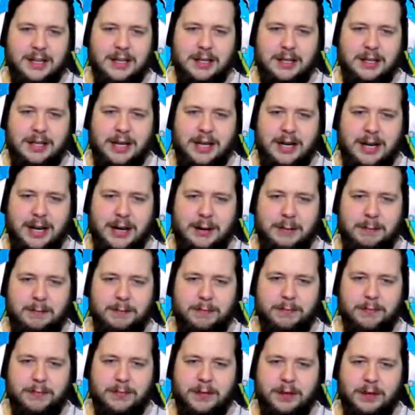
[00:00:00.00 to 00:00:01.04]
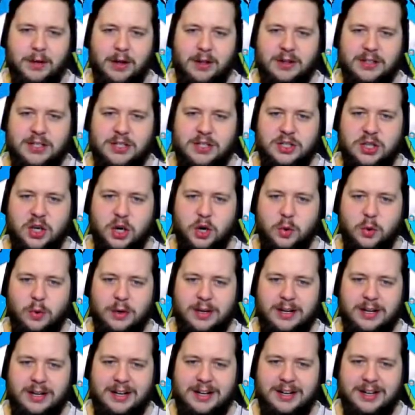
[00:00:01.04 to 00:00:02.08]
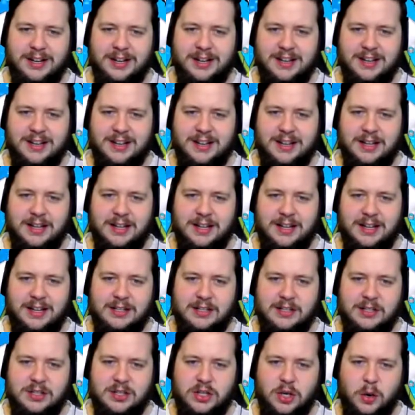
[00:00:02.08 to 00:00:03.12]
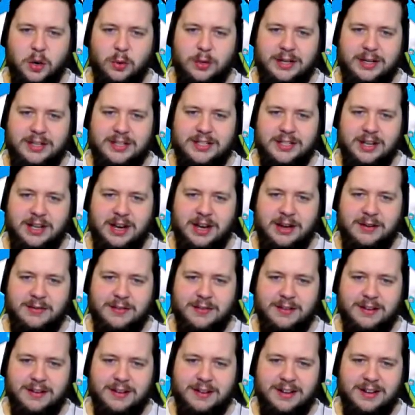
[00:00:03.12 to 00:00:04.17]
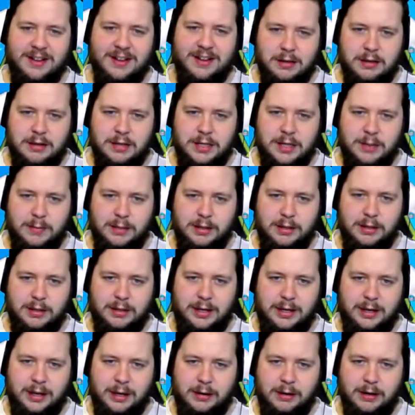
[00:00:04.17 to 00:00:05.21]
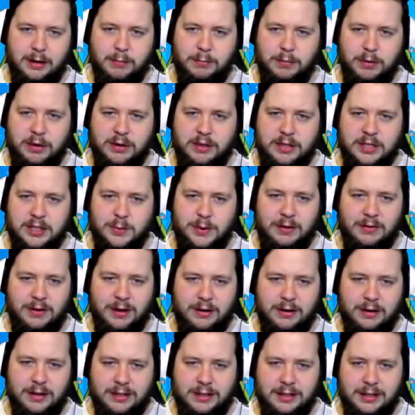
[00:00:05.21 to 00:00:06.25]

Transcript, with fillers: then, oh, this is totally This is totally a scarf. Something like... I'm going to put it this way around, like